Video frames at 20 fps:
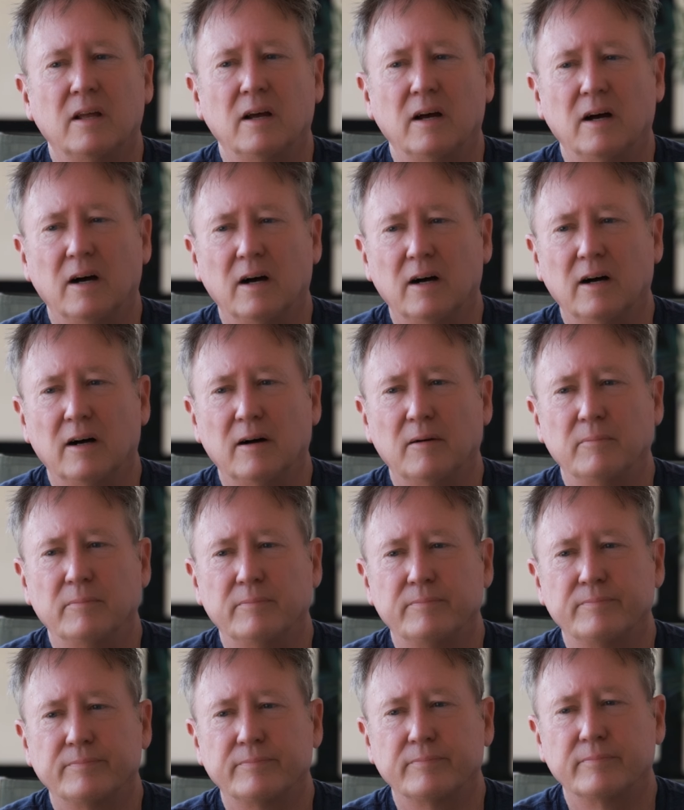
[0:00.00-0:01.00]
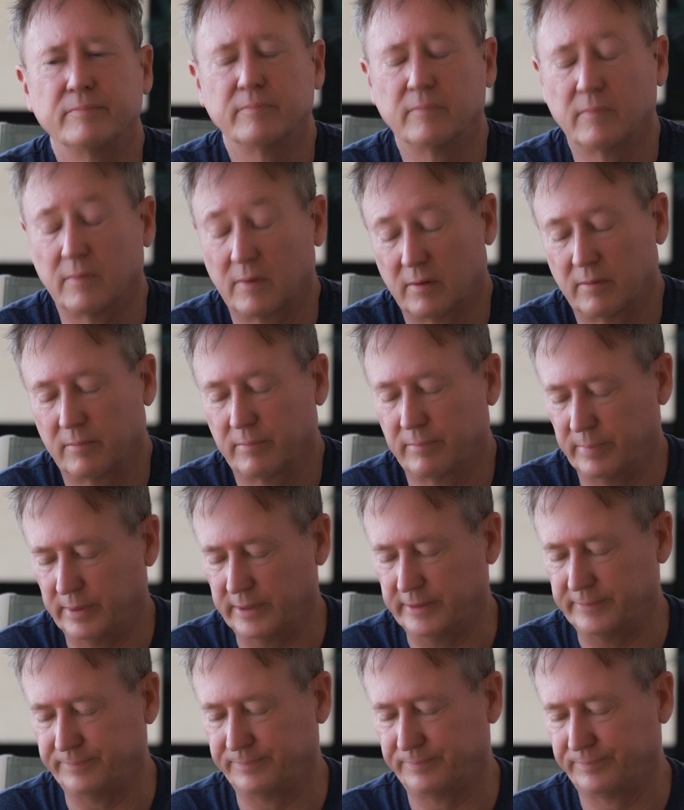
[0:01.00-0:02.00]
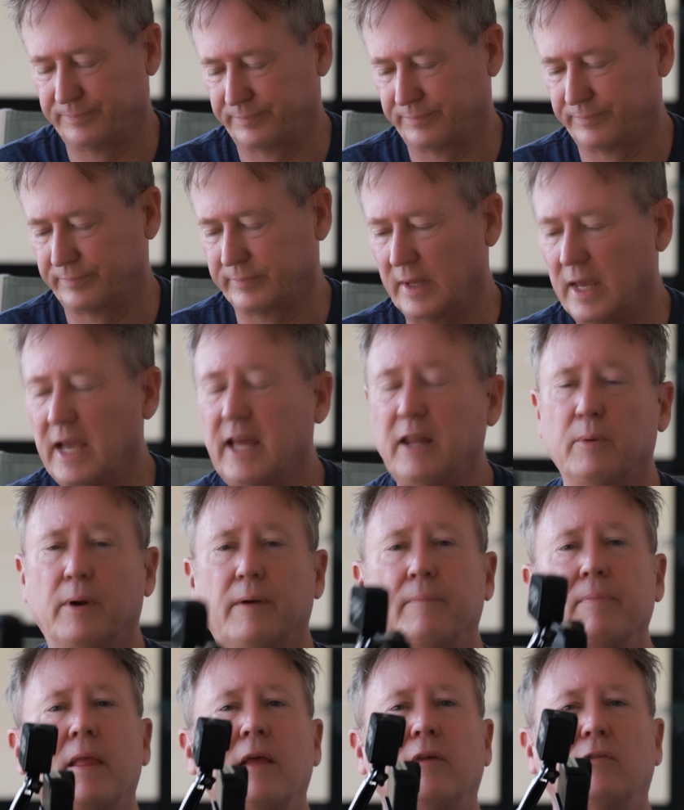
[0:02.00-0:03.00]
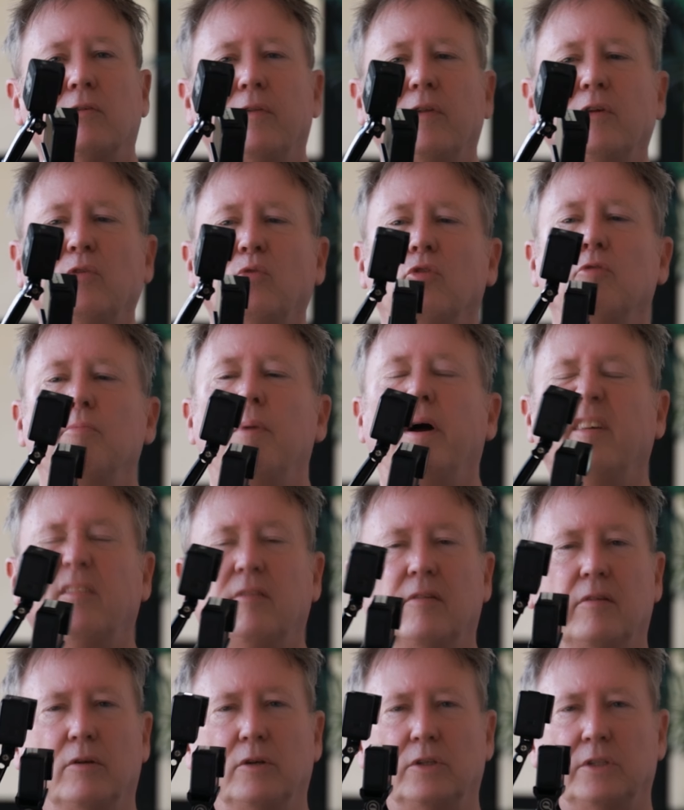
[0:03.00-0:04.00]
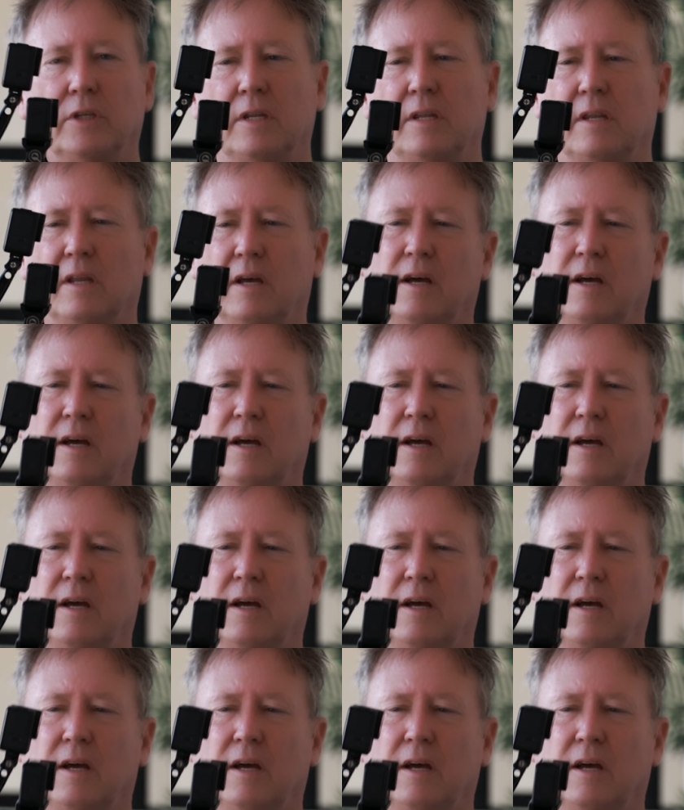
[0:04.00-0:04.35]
But Anyway, so this was my solution.